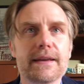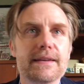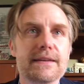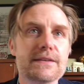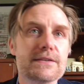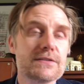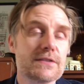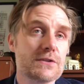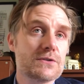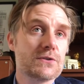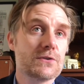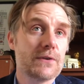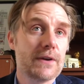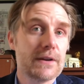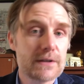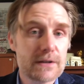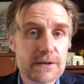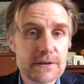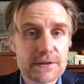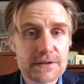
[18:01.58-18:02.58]
he's such a great
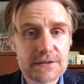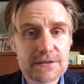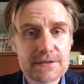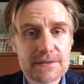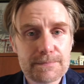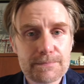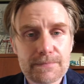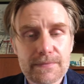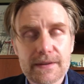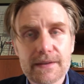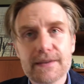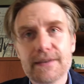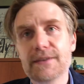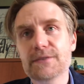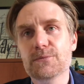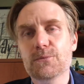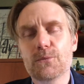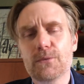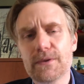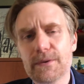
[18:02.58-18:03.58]
artist
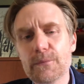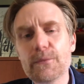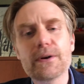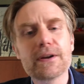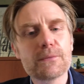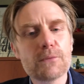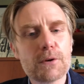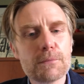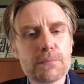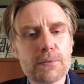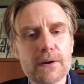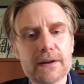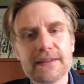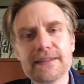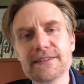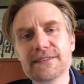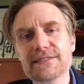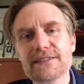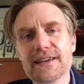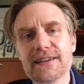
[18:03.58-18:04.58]
is at one point
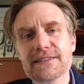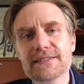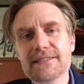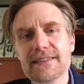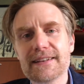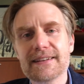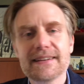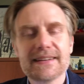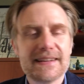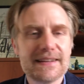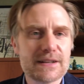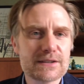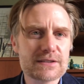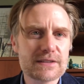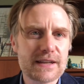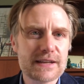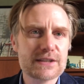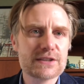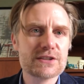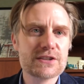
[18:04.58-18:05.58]
he says that he doesn't
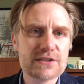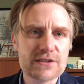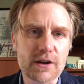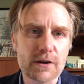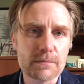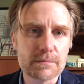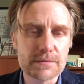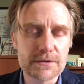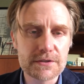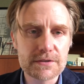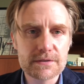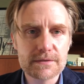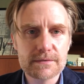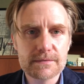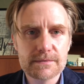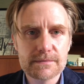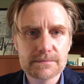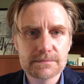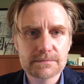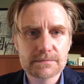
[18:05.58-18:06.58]
like
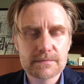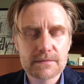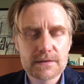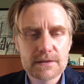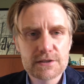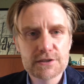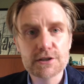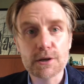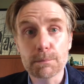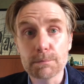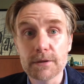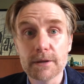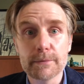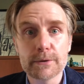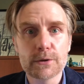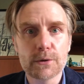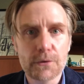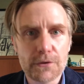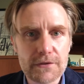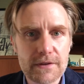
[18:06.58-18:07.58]

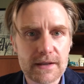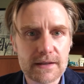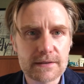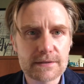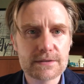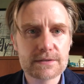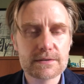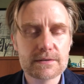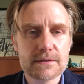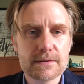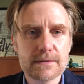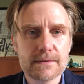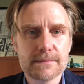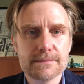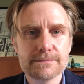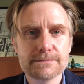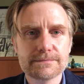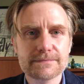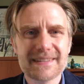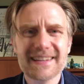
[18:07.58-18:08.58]
subliminal things.
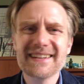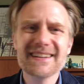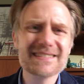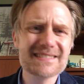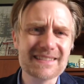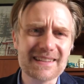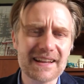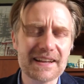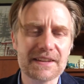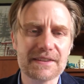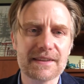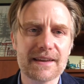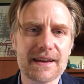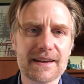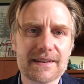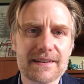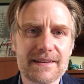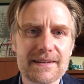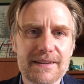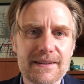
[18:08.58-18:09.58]
He doesn't like that.
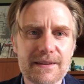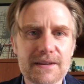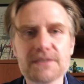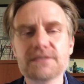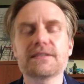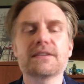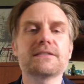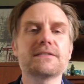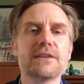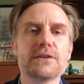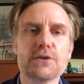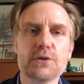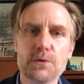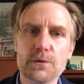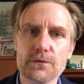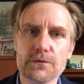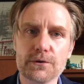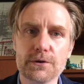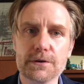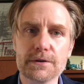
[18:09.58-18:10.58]
He likes things that are
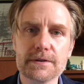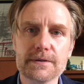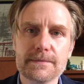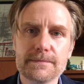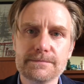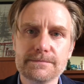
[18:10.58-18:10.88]
overt.